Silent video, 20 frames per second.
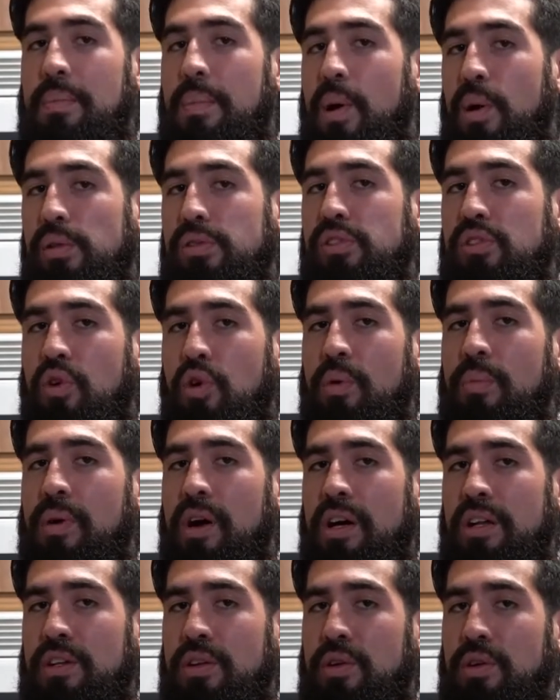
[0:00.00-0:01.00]
Most
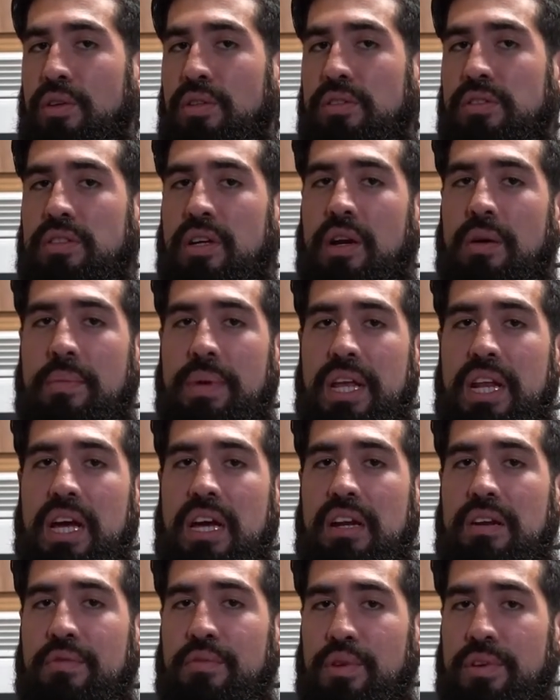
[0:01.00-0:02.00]
store-bought noodles are made
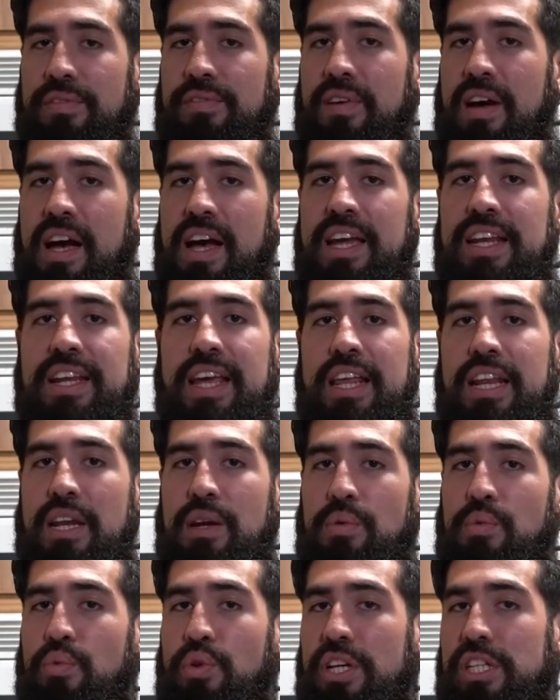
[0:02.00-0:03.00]
out of refined and
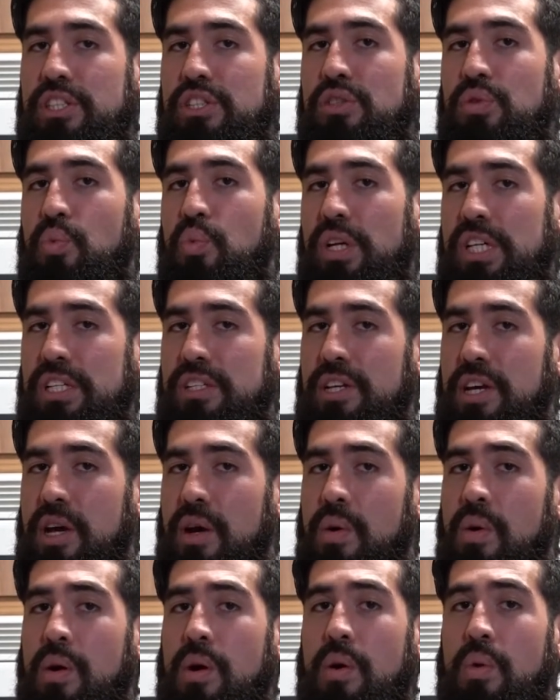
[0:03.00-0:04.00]
enriched wheat dough,
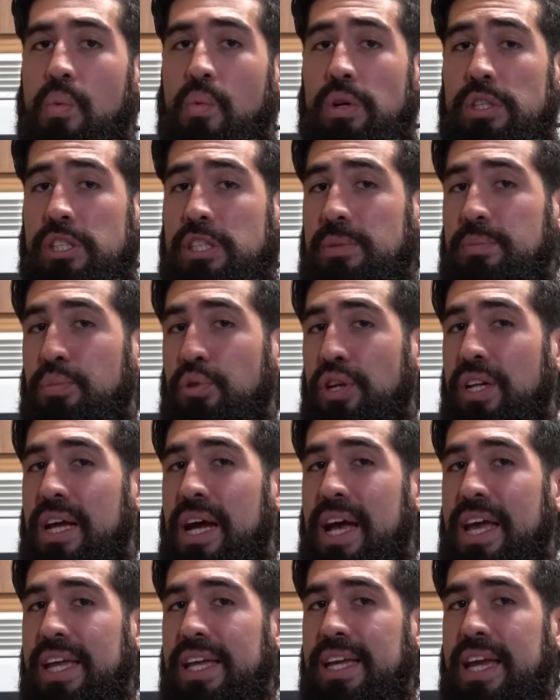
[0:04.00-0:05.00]
which is pretty
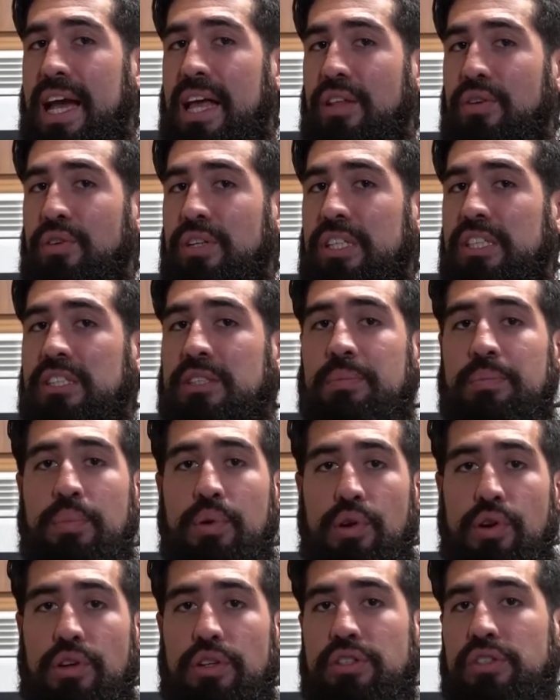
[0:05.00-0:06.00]
high in calories
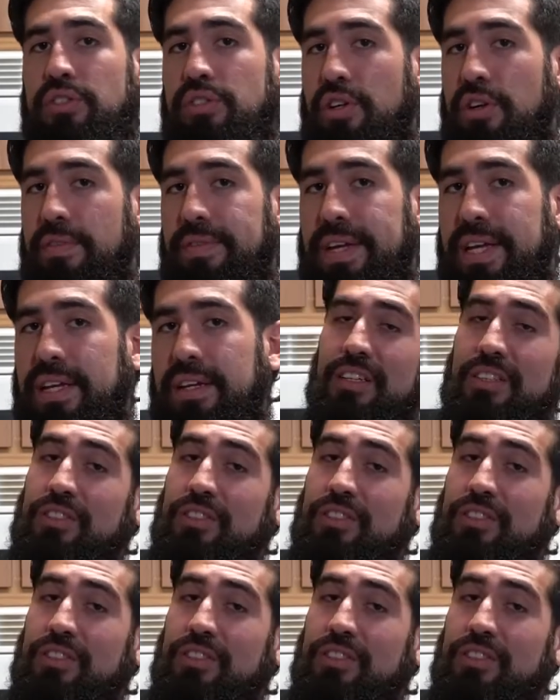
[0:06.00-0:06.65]
per serving.